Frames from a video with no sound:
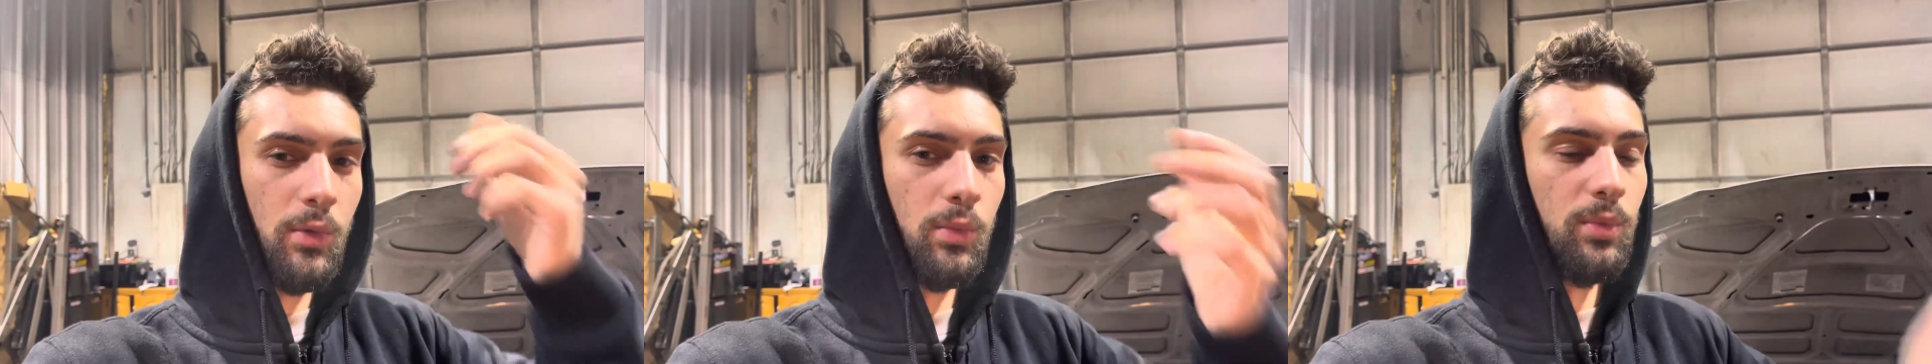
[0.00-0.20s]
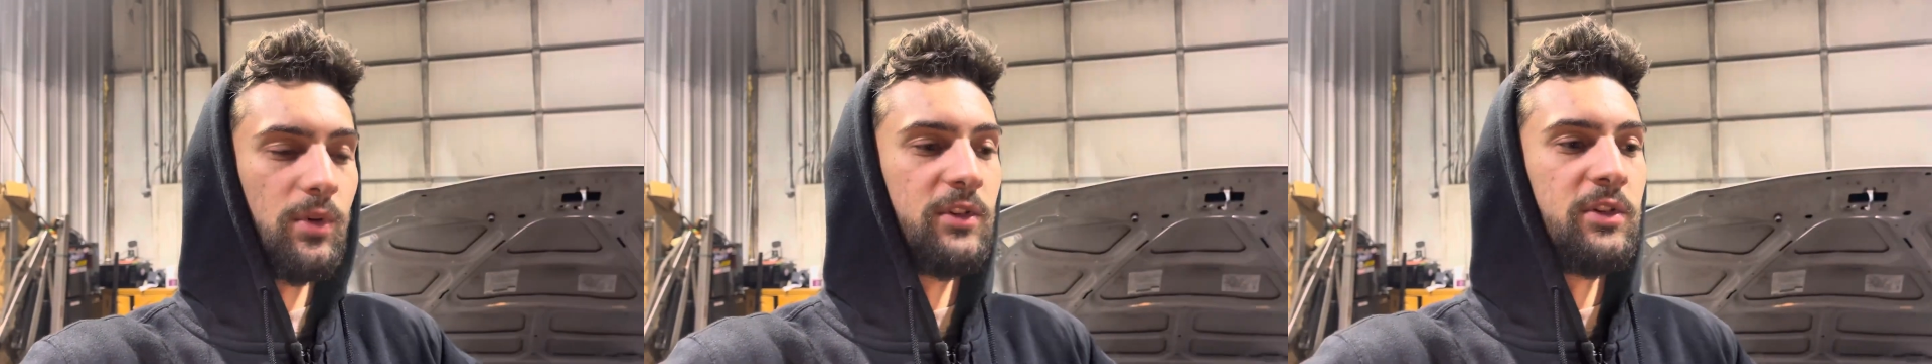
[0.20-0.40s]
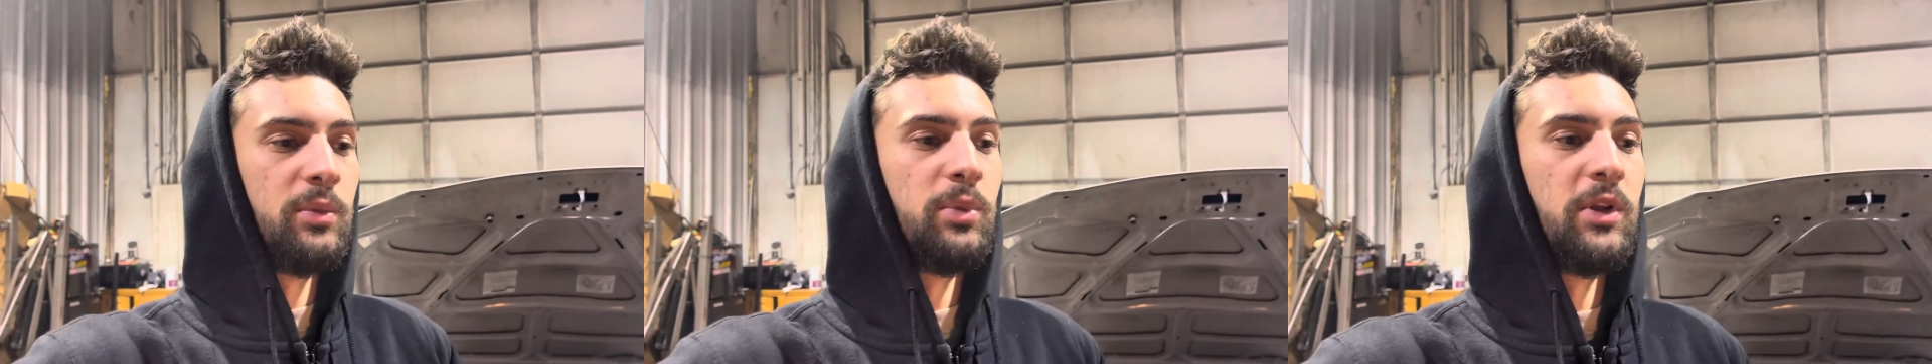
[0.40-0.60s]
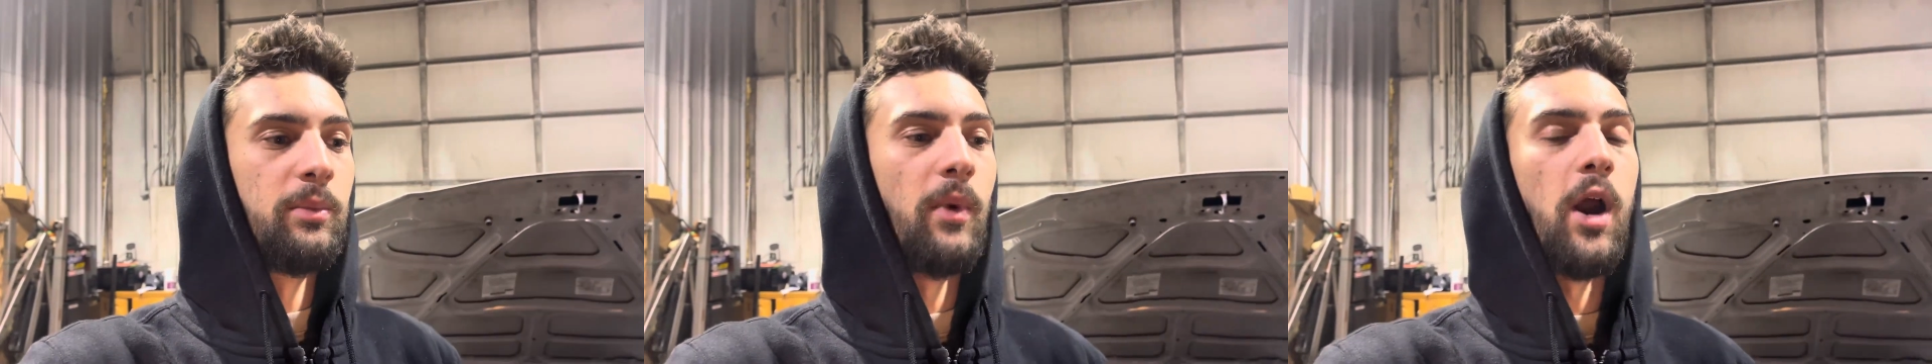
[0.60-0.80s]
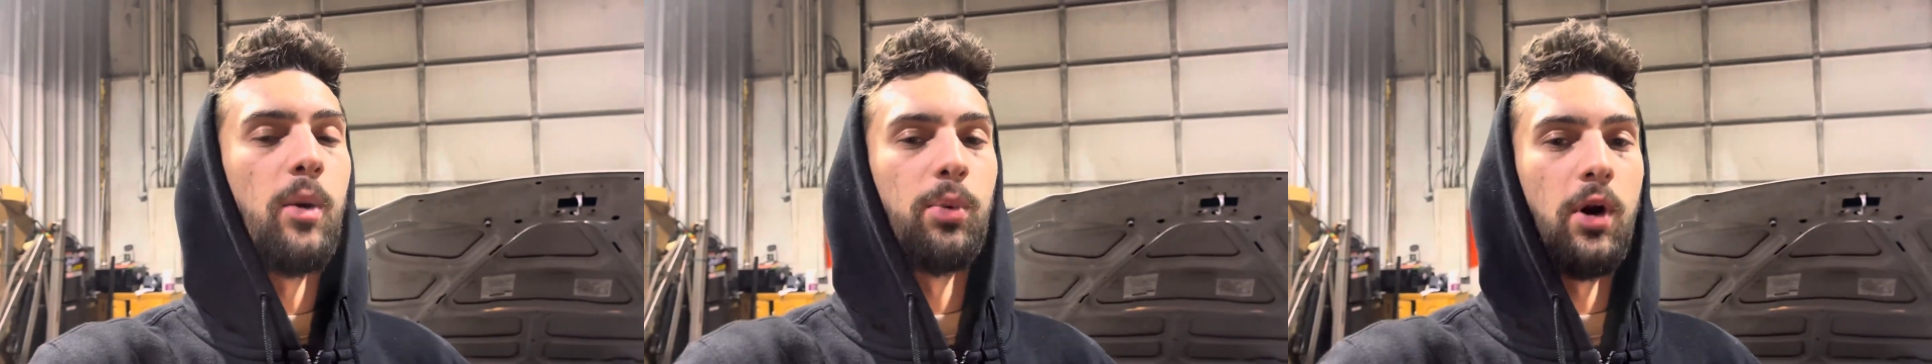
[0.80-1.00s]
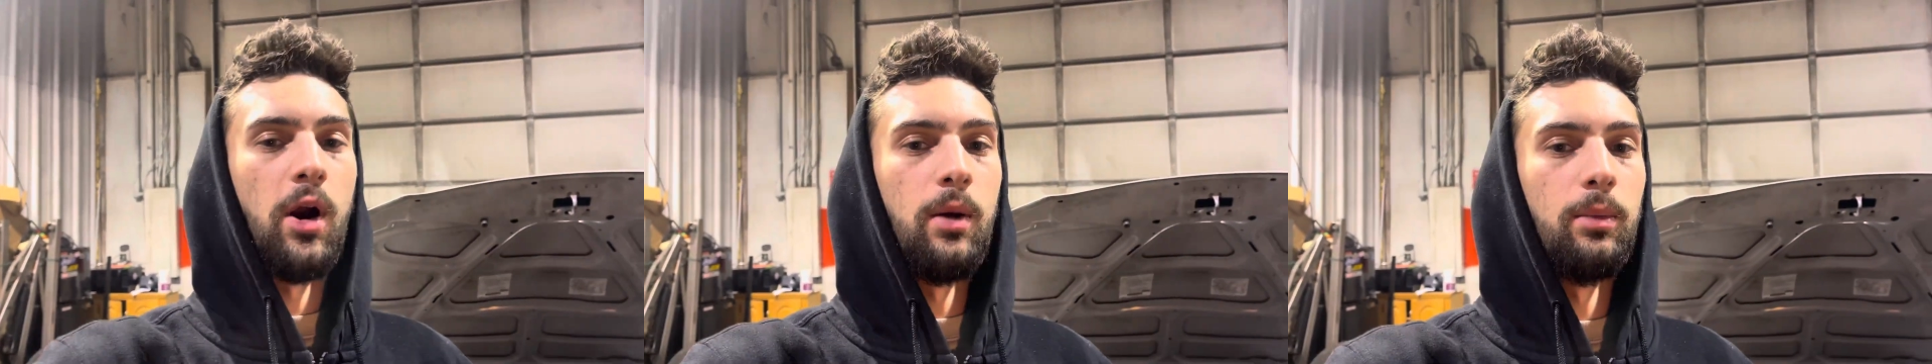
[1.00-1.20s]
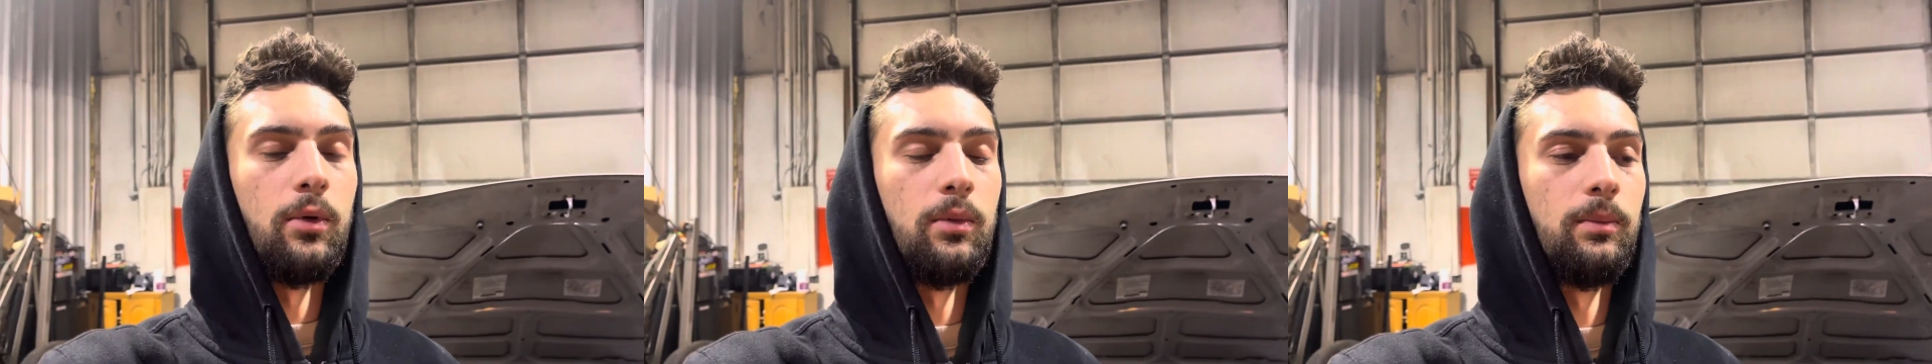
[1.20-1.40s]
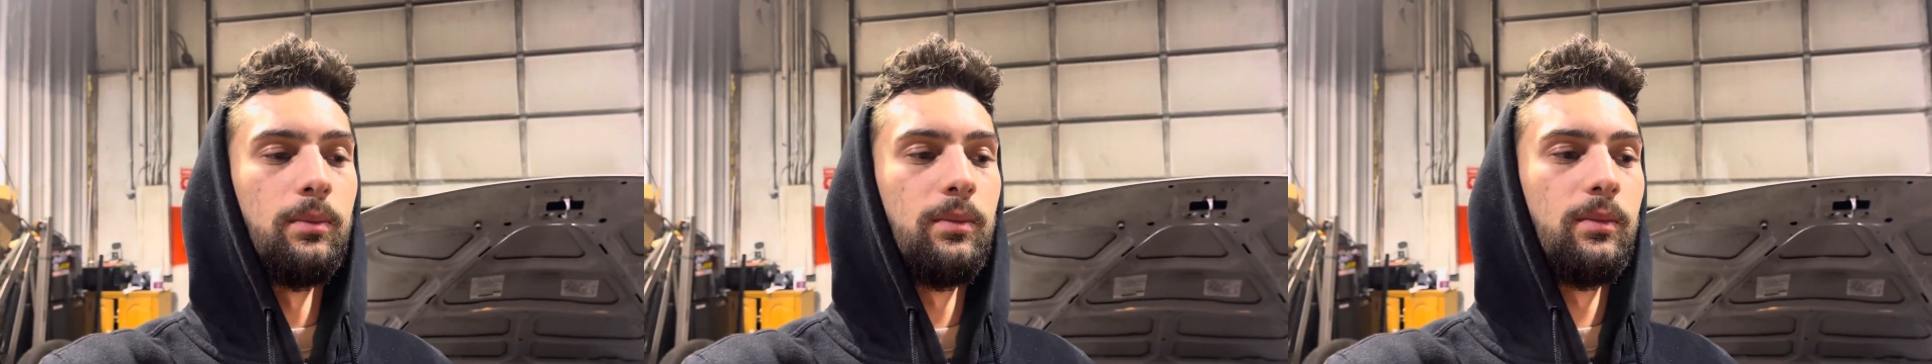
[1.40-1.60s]
really be my
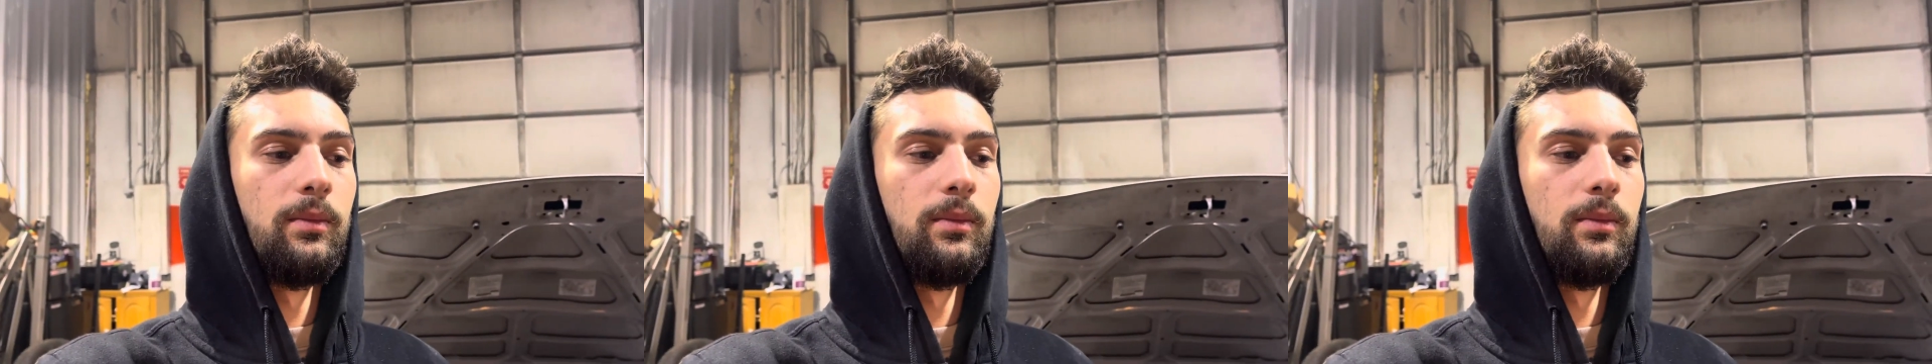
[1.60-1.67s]
problem